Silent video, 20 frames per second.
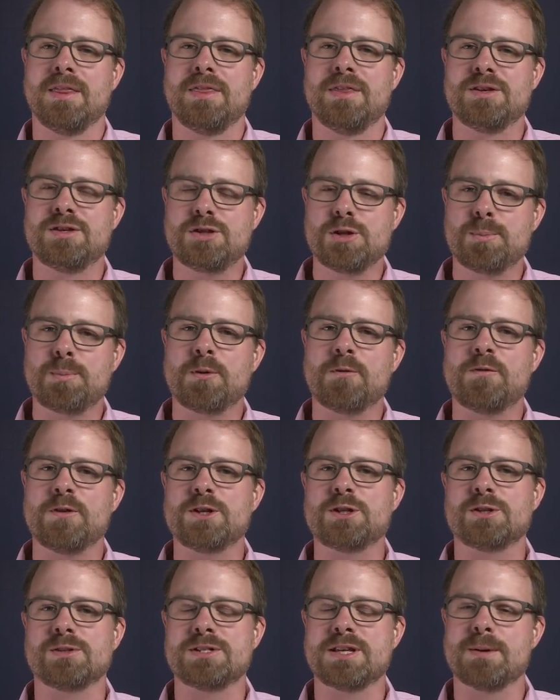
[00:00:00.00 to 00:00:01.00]
The
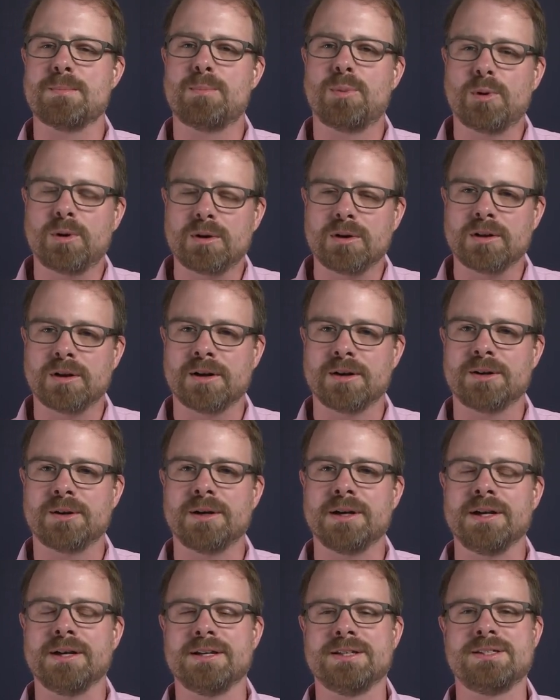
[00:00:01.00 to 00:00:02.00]
superficial temporal
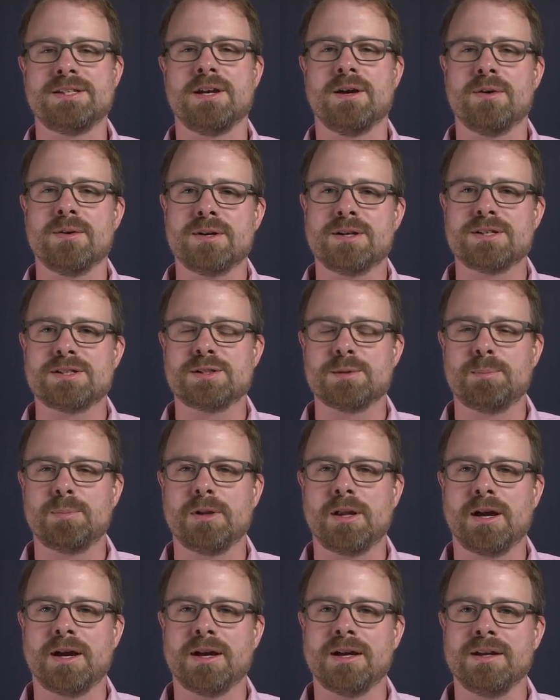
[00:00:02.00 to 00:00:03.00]
artery is going to
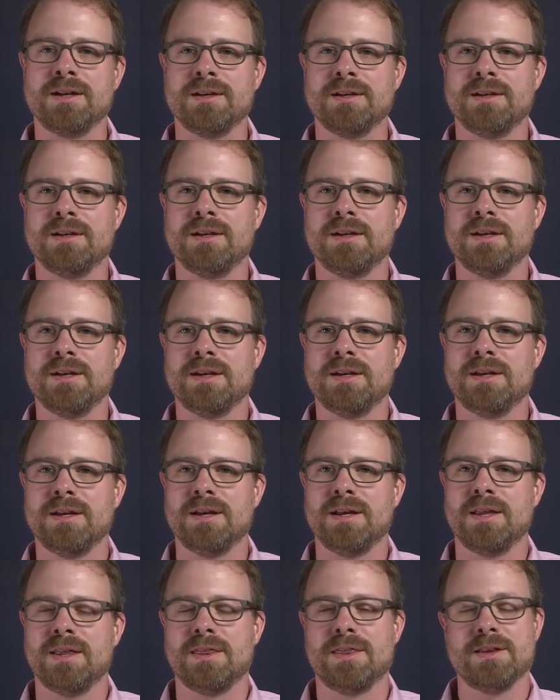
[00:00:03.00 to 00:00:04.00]
supply
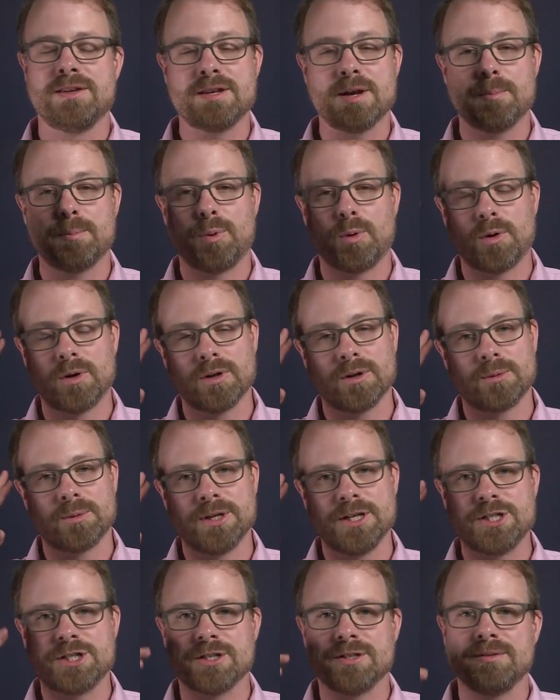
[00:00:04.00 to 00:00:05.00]
the temporal
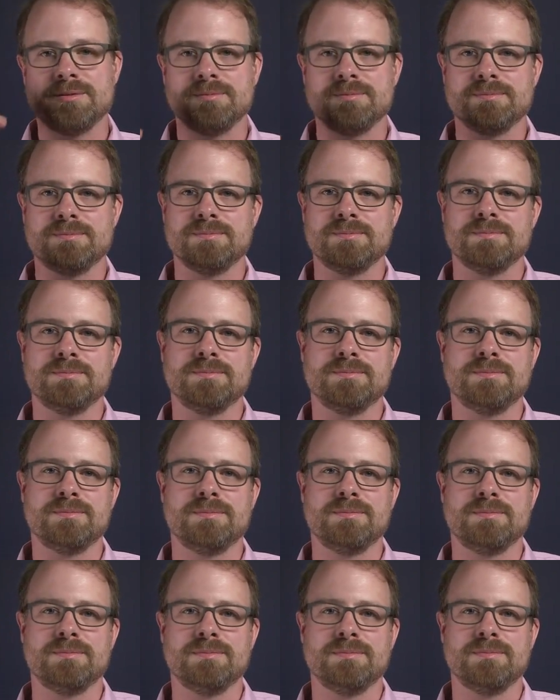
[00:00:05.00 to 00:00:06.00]
region
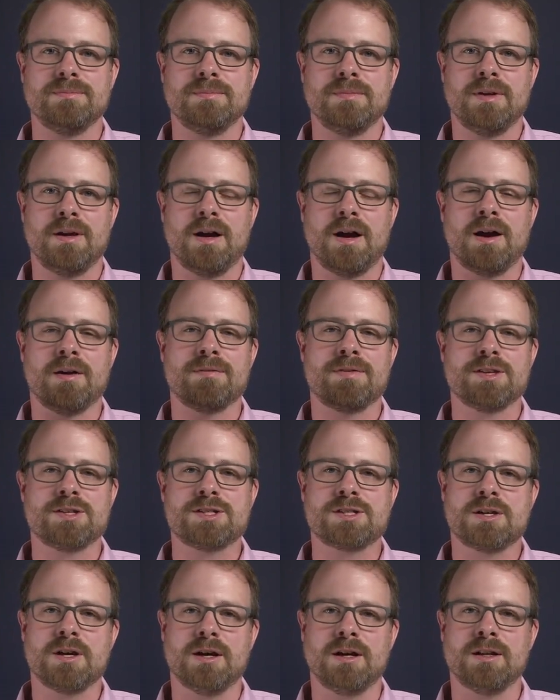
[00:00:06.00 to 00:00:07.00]
of the
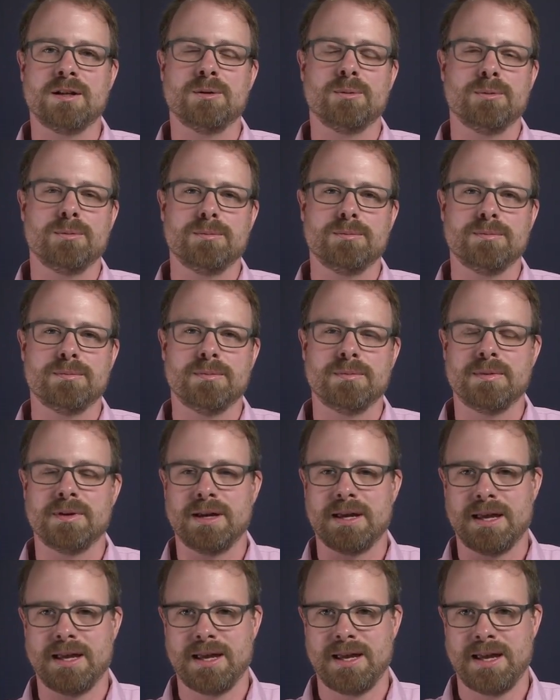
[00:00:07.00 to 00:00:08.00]
skull
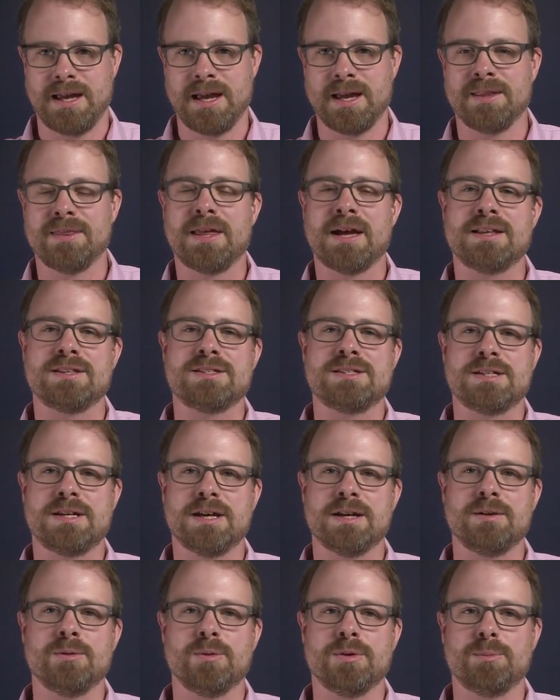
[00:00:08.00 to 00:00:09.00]
and that
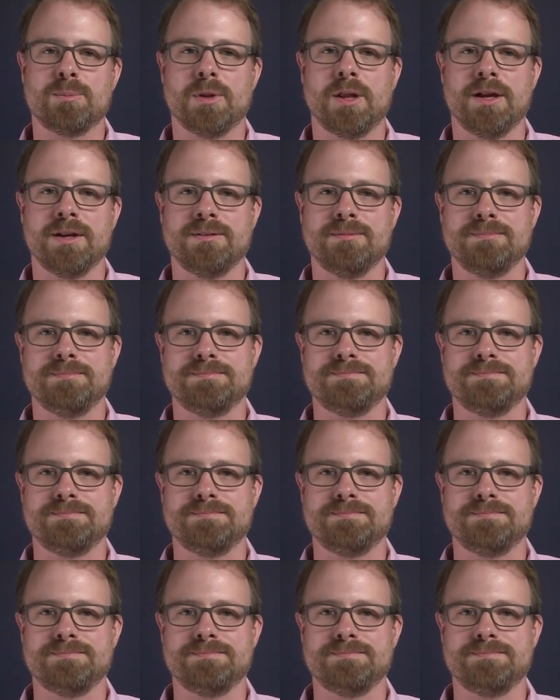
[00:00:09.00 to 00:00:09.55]
skin with blood.